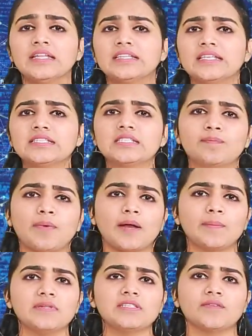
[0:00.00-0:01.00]
These
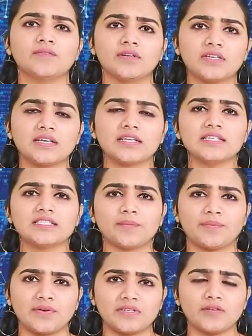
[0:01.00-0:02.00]
departments are vertically
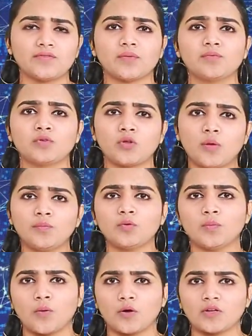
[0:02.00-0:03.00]
separated from top
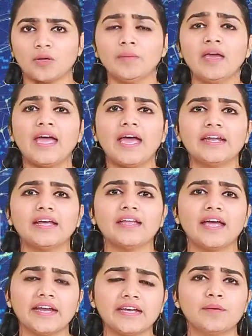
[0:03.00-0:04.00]
to bottom and are
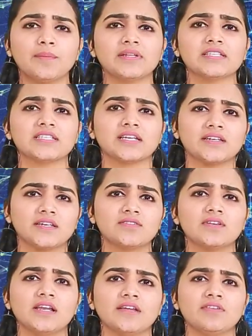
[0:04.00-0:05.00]
headed by the
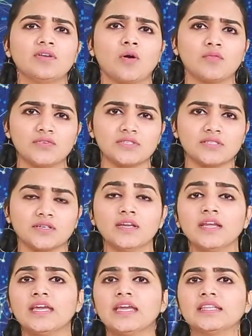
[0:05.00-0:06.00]
secretary level officer
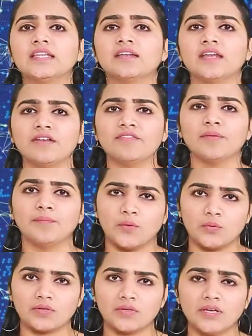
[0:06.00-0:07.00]
in the railway
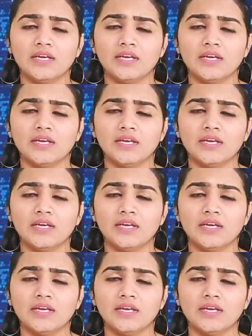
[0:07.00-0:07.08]
board.